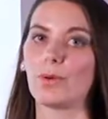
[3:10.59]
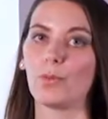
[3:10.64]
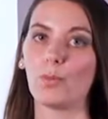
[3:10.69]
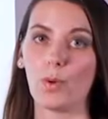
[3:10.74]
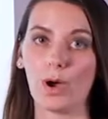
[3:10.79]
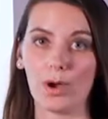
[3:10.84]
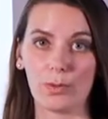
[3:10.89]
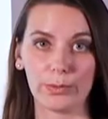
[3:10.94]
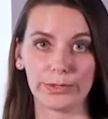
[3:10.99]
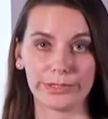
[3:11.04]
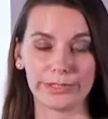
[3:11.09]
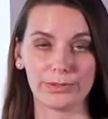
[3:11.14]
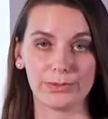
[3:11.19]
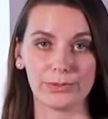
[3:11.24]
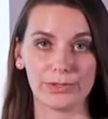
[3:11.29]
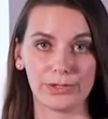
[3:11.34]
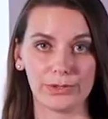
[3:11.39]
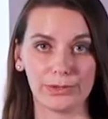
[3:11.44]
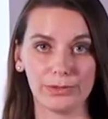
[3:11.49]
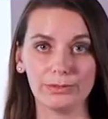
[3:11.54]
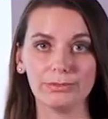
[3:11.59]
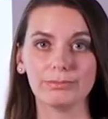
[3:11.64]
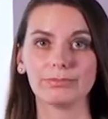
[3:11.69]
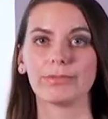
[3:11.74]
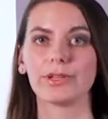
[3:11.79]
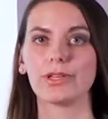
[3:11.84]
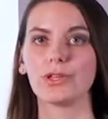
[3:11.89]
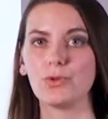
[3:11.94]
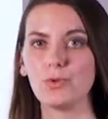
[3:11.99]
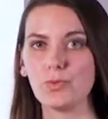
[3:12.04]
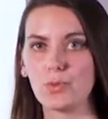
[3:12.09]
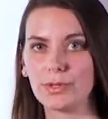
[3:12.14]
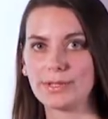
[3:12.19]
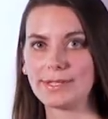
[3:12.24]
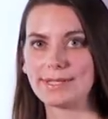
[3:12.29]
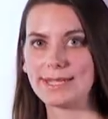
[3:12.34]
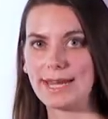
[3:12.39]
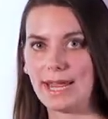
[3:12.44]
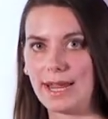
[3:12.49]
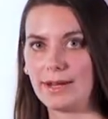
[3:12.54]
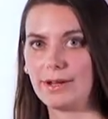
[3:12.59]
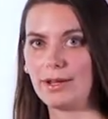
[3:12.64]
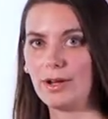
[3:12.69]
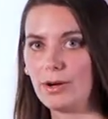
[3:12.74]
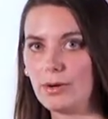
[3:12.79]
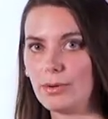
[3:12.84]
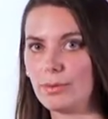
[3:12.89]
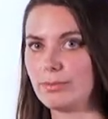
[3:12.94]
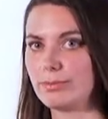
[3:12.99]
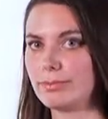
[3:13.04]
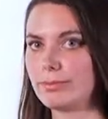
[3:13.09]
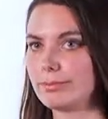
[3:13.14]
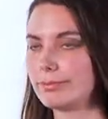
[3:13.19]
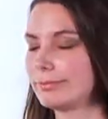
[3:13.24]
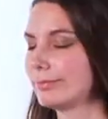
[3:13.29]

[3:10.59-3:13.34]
what will you do? You will stay at home.